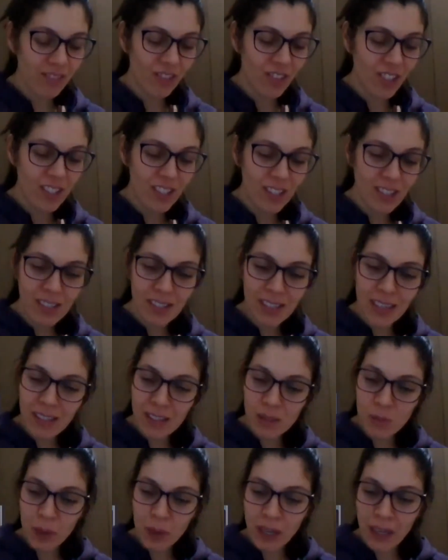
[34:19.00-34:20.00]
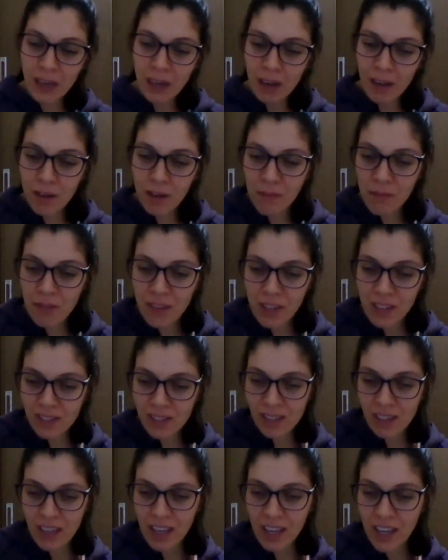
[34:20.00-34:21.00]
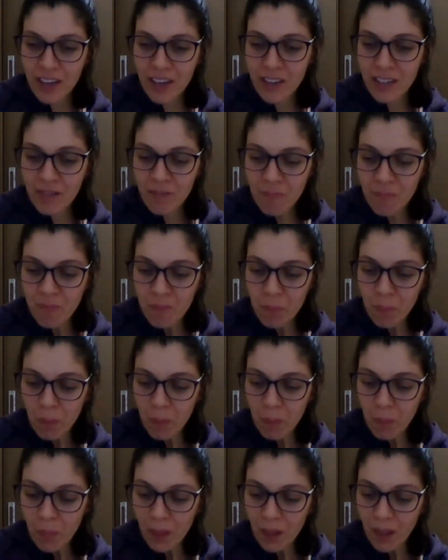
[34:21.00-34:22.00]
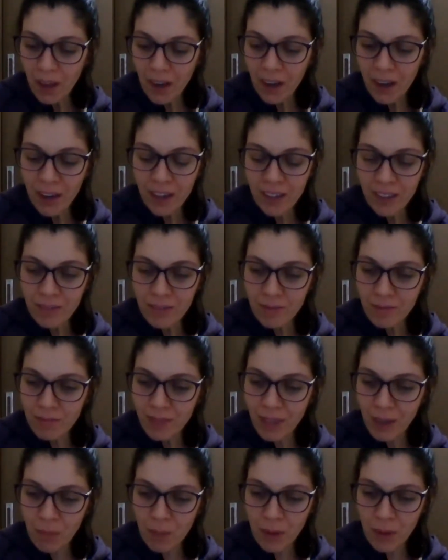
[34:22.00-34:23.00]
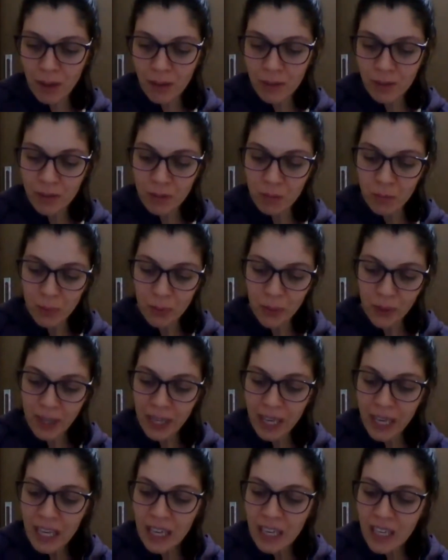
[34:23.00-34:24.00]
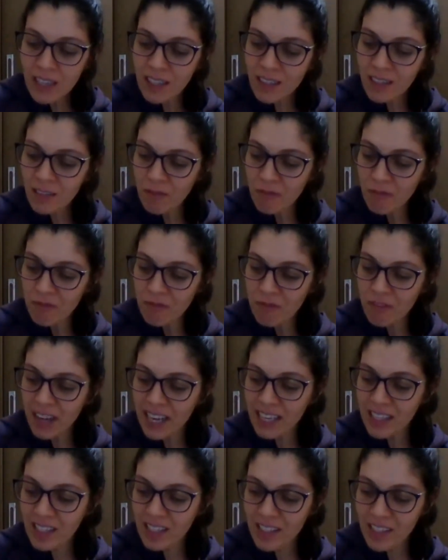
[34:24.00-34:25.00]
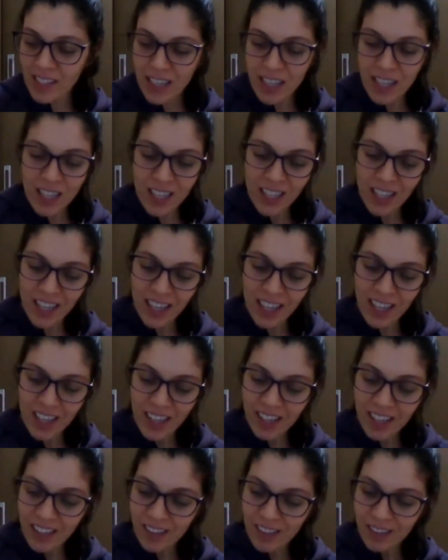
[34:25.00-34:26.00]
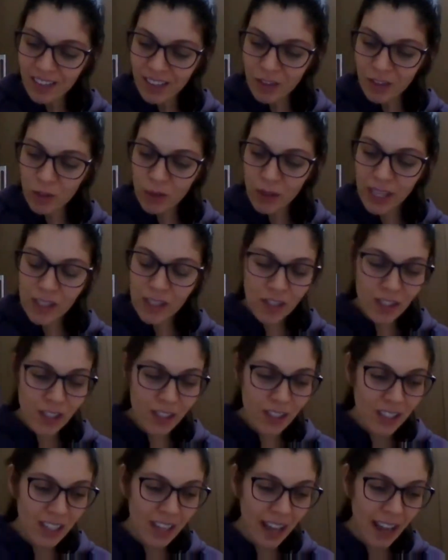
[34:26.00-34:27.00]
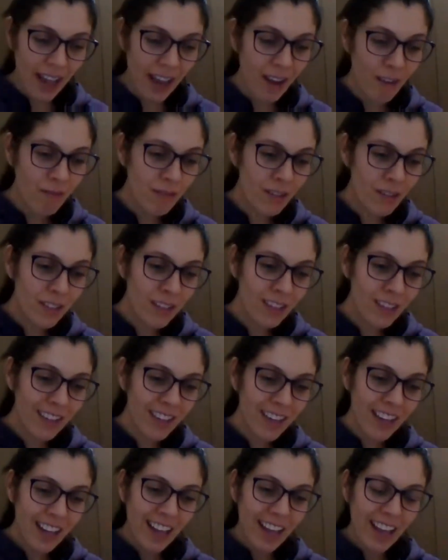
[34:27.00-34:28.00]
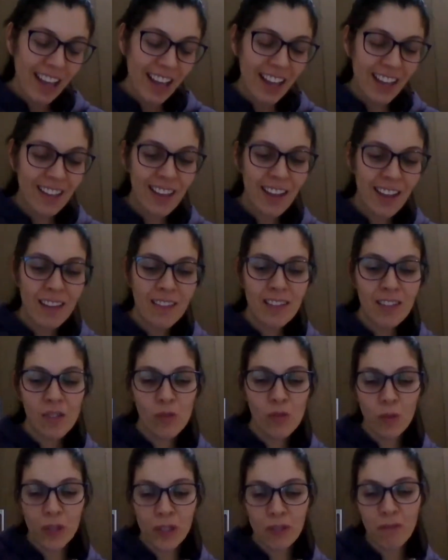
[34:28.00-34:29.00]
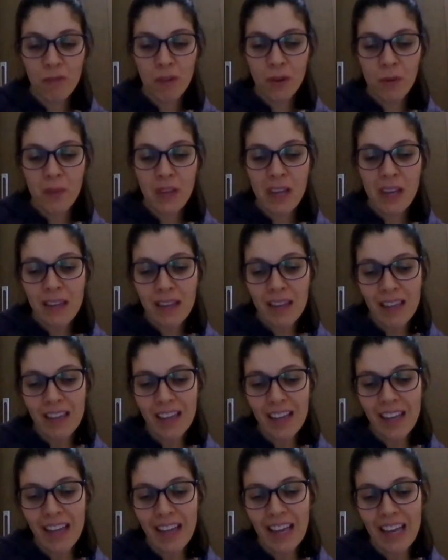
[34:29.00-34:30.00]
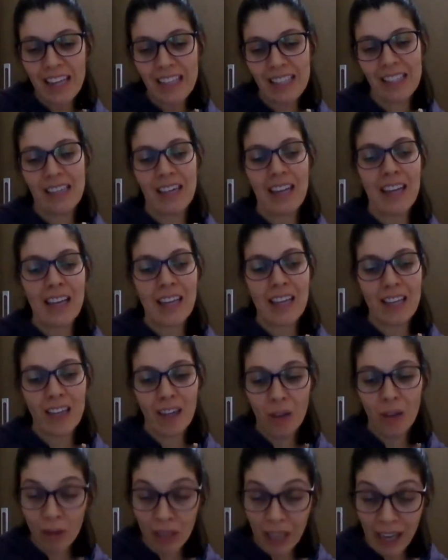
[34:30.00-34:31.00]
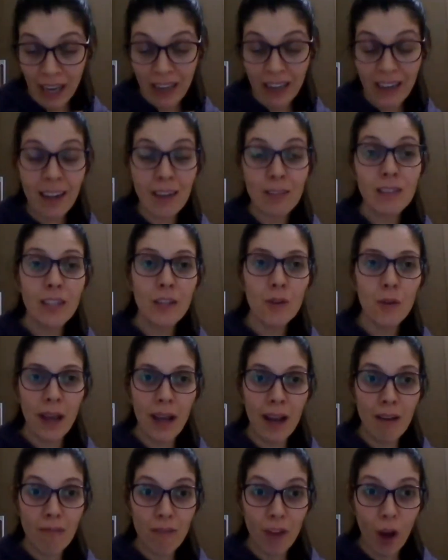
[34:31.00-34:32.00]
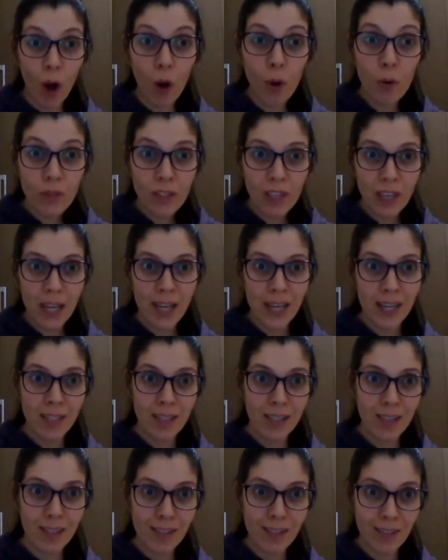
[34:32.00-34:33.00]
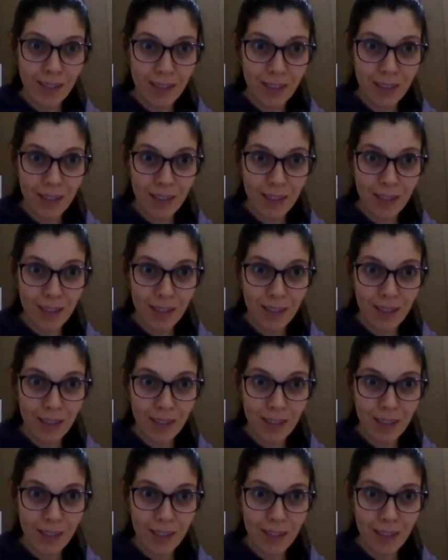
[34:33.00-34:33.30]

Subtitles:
Jesus explained a lot of things here about praying, fasting, treasures in heaven. And then this word for me, it's like, okay, now that you have all this,